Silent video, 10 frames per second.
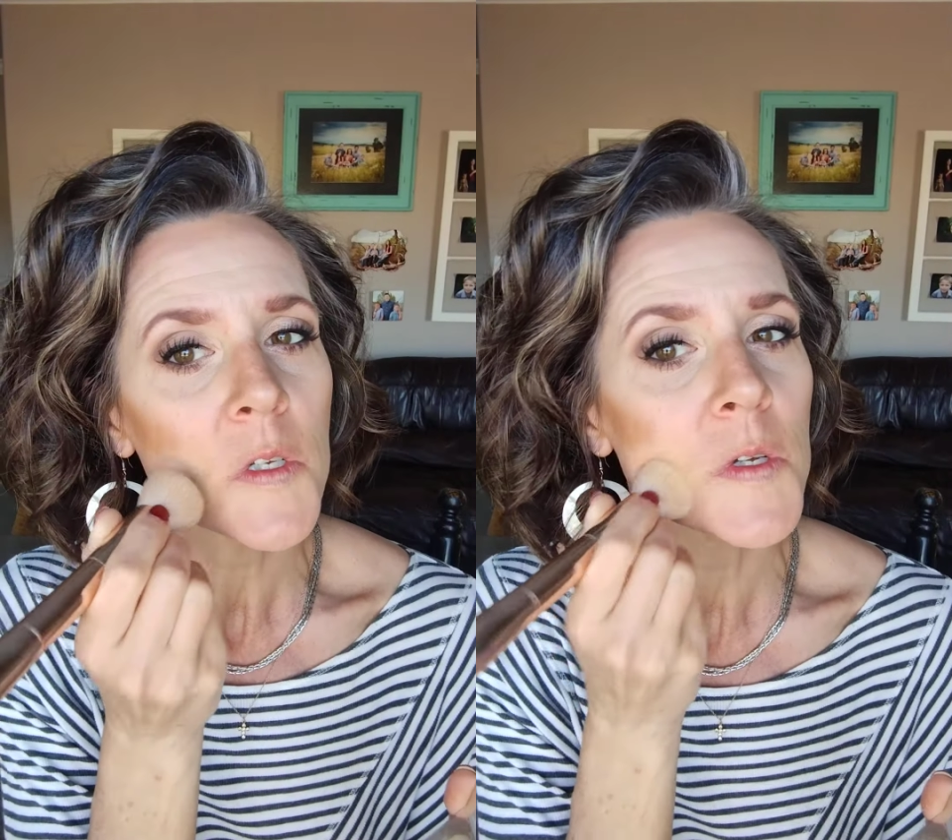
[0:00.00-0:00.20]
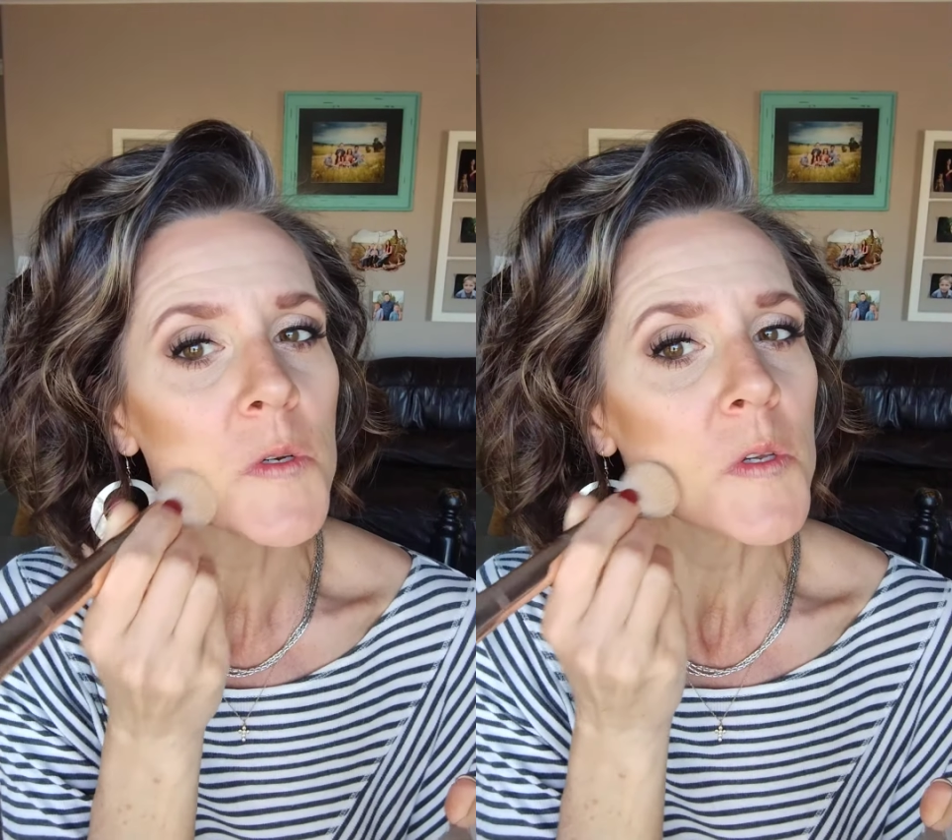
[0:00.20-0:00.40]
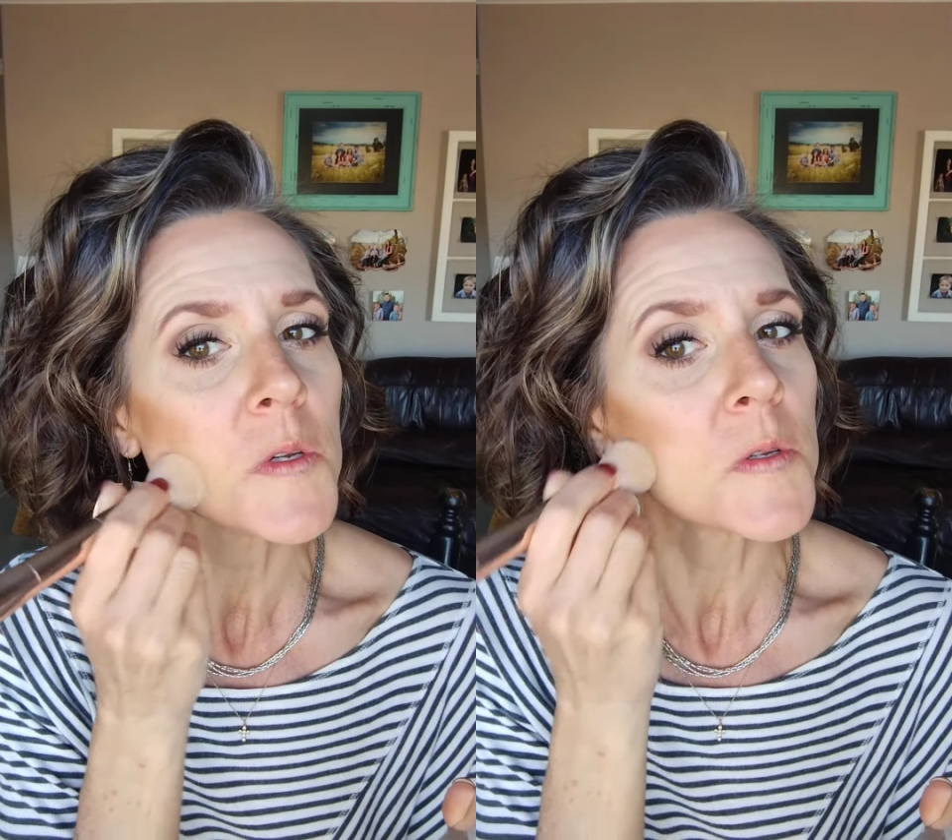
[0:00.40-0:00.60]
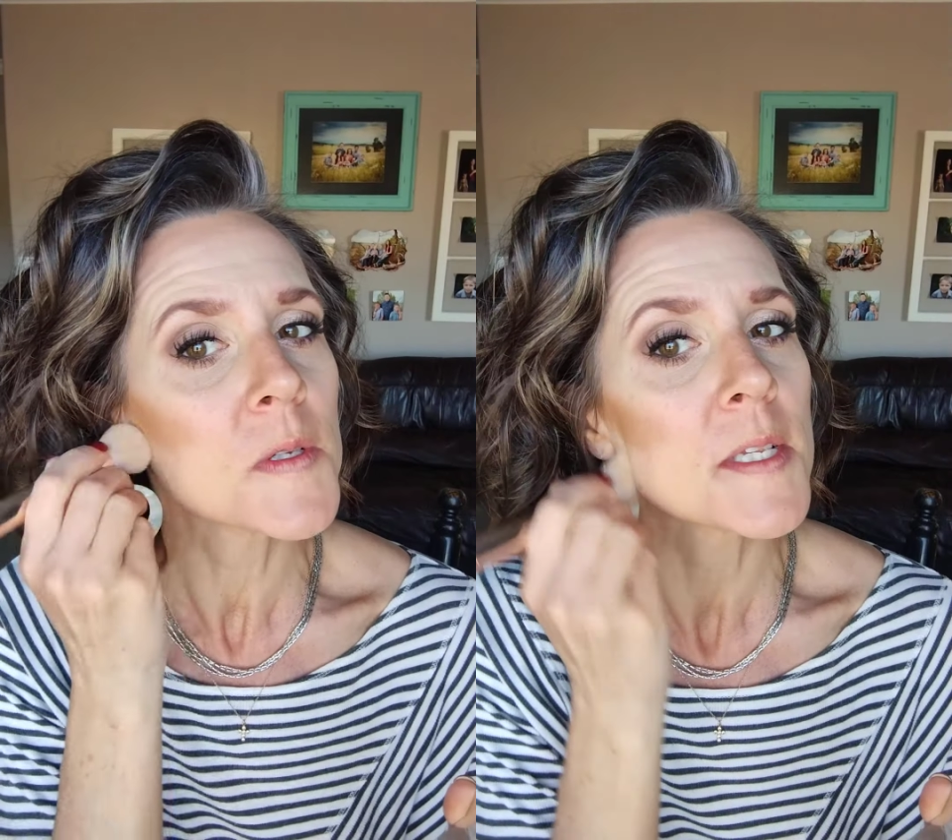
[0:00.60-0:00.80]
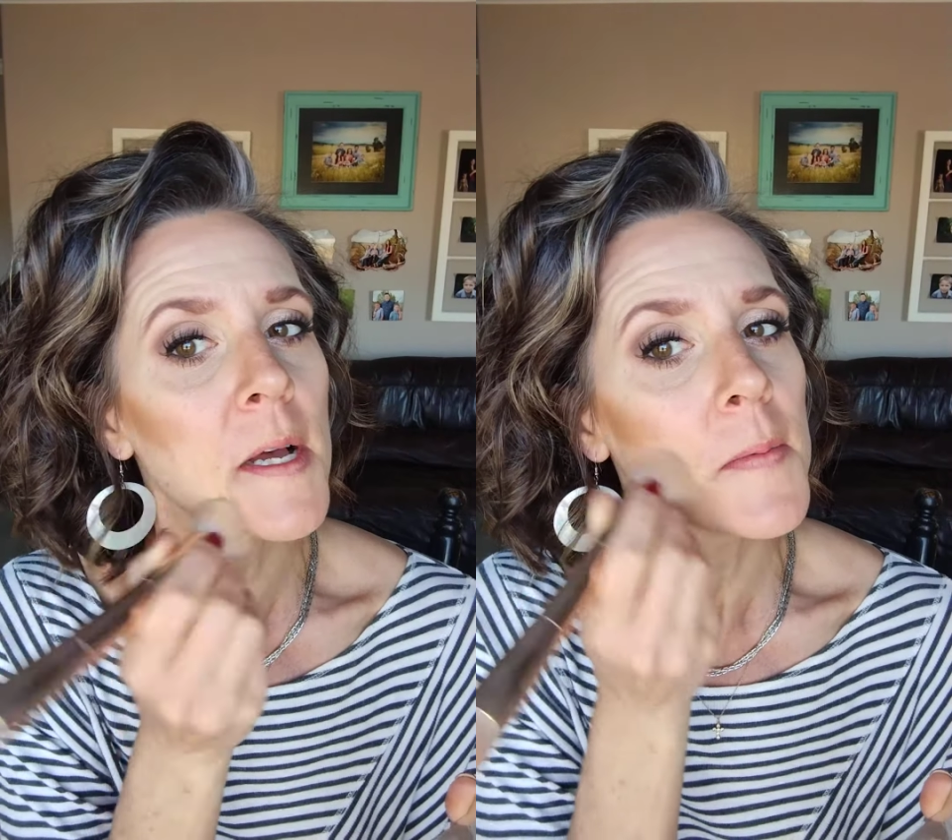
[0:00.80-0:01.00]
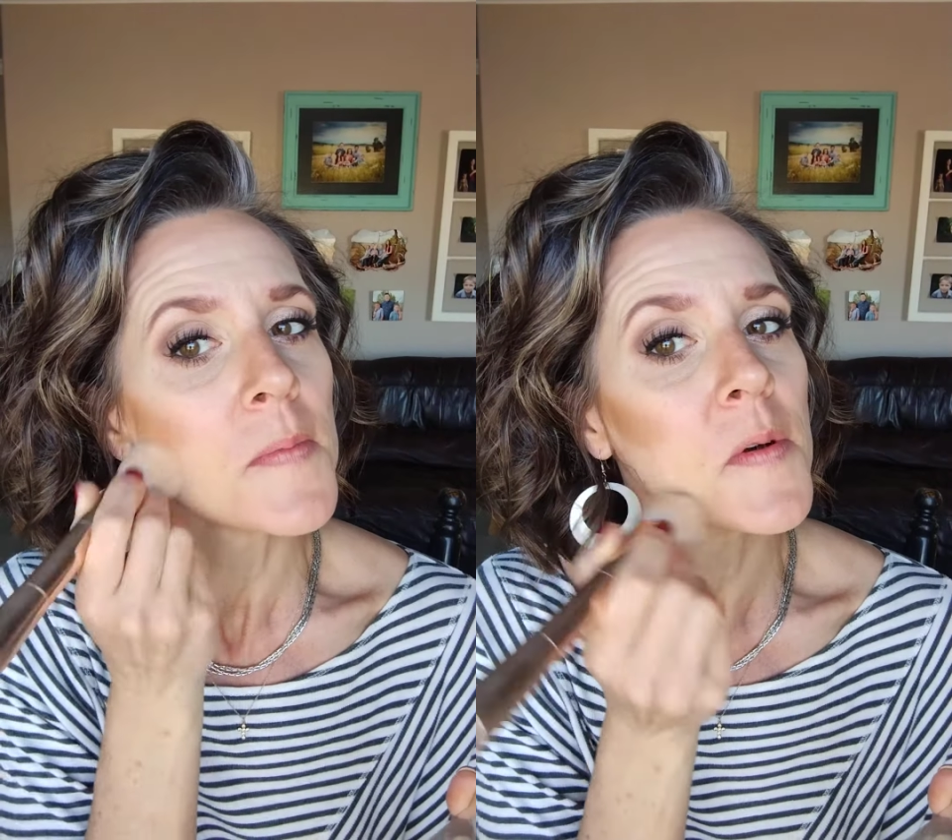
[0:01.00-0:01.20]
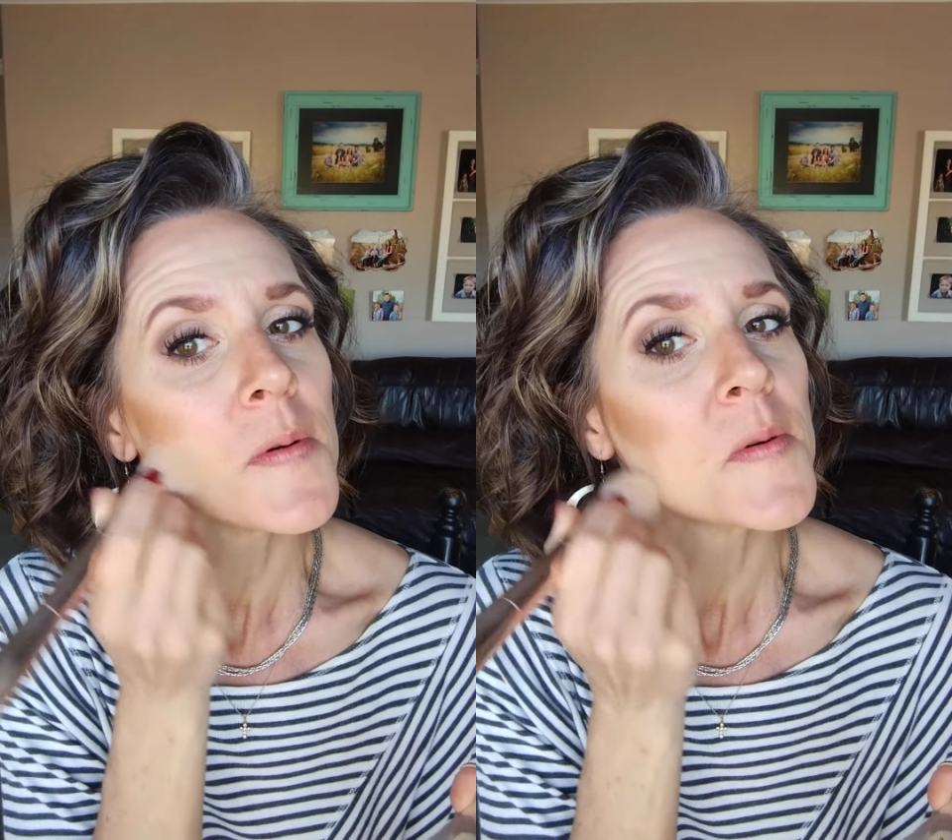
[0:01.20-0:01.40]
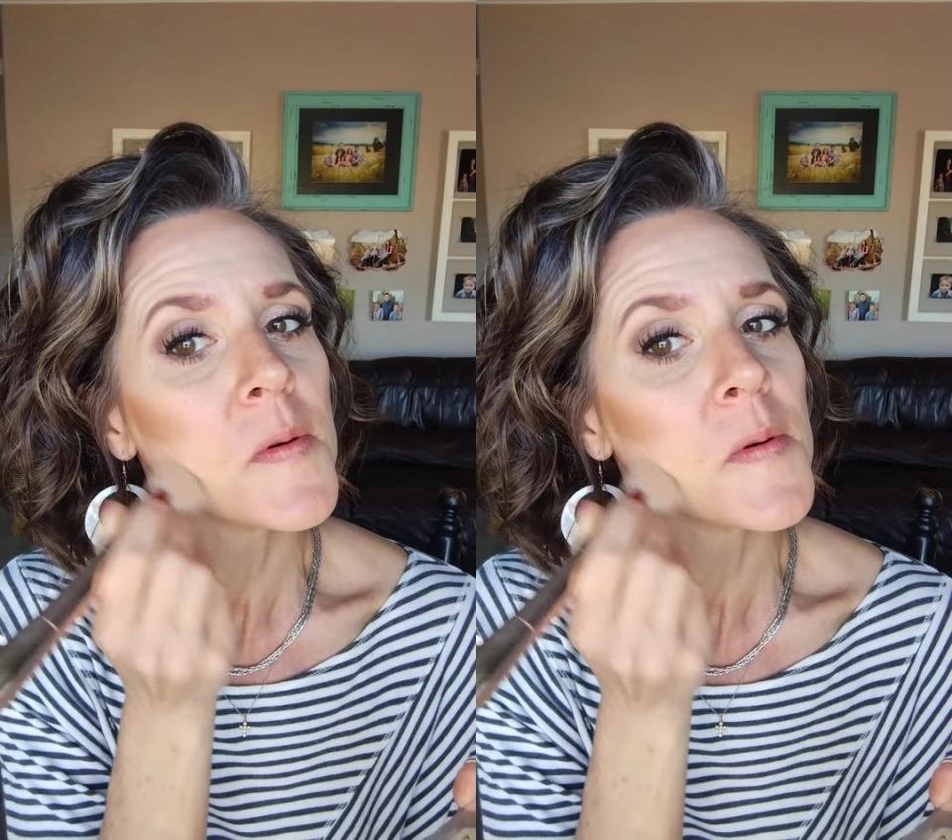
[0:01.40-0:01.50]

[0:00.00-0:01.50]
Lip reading: do use some